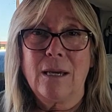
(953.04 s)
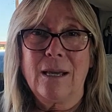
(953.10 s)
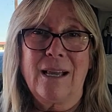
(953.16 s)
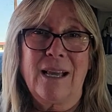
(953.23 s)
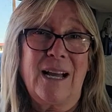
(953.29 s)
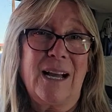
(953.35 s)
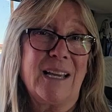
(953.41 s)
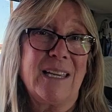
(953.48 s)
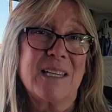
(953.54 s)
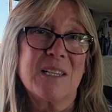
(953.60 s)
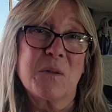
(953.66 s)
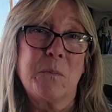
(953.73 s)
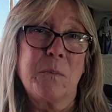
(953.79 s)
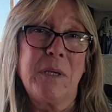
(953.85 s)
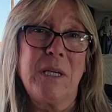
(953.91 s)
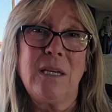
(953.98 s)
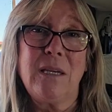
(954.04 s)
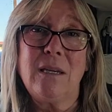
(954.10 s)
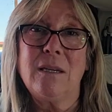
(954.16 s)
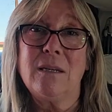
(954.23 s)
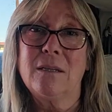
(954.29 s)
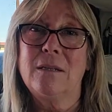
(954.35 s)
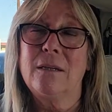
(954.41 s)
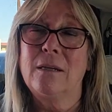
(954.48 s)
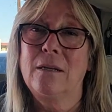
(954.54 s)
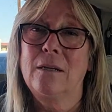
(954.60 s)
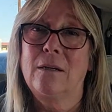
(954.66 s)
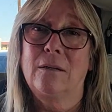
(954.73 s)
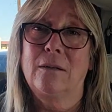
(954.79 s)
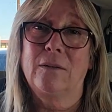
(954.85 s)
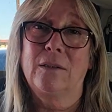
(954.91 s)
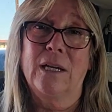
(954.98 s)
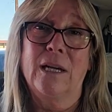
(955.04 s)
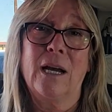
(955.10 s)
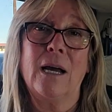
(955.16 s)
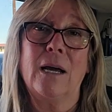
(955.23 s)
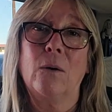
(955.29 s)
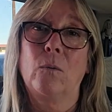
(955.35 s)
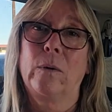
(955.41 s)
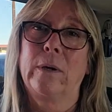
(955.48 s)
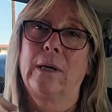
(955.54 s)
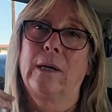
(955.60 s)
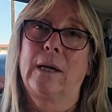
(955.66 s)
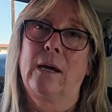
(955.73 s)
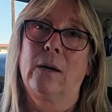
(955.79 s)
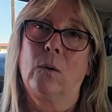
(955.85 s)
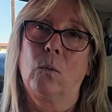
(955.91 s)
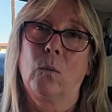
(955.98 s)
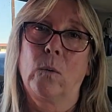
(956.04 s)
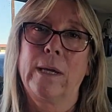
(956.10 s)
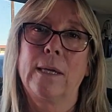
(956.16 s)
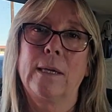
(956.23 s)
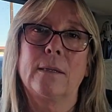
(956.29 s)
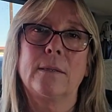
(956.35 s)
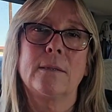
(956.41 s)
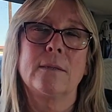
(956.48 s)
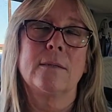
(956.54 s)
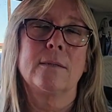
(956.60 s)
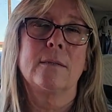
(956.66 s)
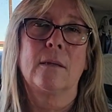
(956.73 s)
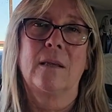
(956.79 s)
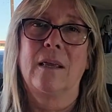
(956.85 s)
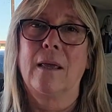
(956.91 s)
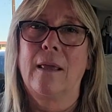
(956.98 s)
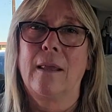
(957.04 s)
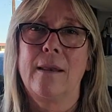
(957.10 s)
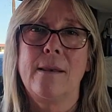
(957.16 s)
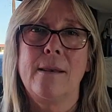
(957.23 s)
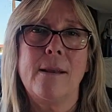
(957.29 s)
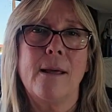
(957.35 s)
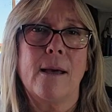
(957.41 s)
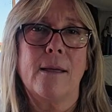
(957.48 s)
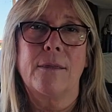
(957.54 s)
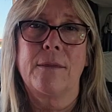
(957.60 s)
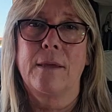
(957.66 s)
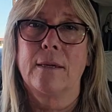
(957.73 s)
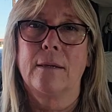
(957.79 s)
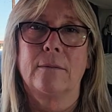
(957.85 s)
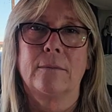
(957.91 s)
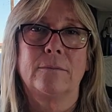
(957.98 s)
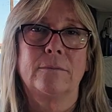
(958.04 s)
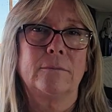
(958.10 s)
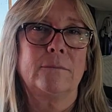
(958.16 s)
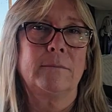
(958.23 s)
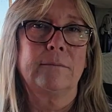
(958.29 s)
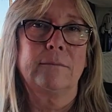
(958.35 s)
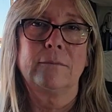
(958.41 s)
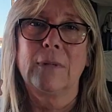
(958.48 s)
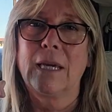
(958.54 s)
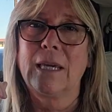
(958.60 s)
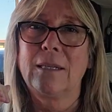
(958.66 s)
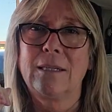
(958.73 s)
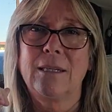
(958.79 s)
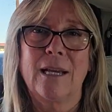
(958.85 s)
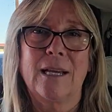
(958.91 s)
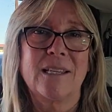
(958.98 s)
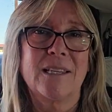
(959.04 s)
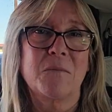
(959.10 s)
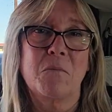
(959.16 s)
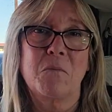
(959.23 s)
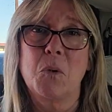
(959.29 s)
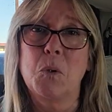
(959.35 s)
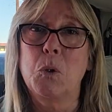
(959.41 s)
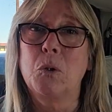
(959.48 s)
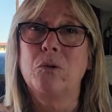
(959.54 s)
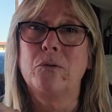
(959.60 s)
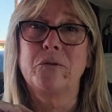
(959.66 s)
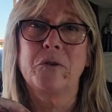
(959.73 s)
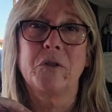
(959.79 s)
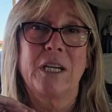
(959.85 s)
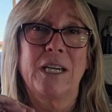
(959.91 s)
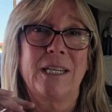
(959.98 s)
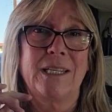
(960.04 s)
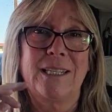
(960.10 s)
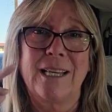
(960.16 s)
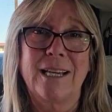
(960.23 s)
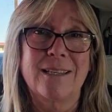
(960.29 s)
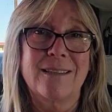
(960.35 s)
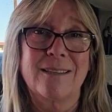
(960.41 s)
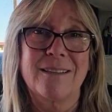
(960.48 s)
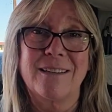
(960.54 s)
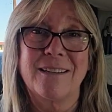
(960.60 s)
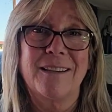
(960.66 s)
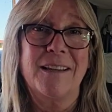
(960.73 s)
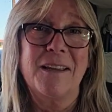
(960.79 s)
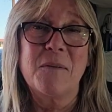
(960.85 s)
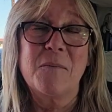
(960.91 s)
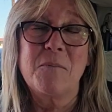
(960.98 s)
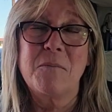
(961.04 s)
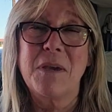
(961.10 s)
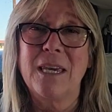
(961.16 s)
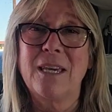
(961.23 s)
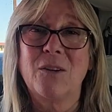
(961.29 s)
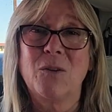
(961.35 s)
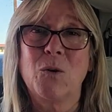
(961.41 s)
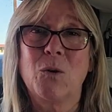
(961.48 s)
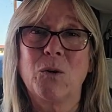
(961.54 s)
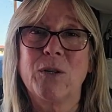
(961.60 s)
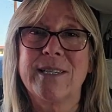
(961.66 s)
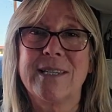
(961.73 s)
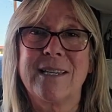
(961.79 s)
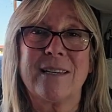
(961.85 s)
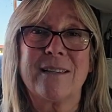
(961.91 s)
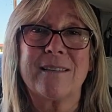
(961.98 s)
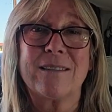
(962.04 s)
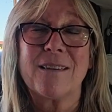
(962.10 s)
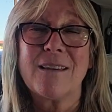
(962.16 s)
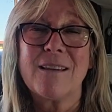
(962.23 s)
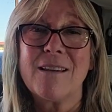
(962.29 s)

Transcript: high speed on the highway, high winds, nothing. It doesn't move, it doesn't make noises.